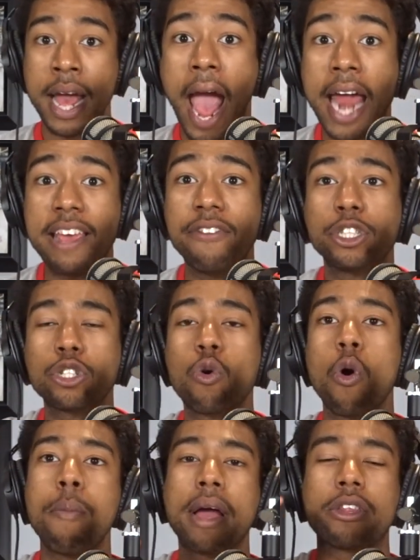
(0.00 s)
And even just
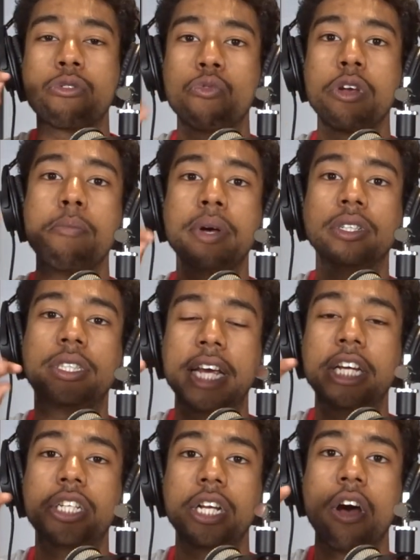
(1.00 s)
going back to the
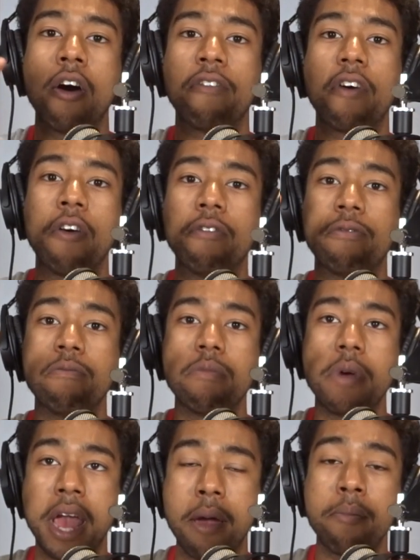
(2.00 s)
rehabilitation of
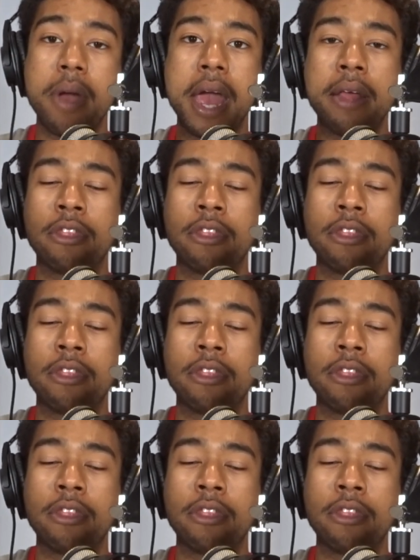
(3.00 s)
him,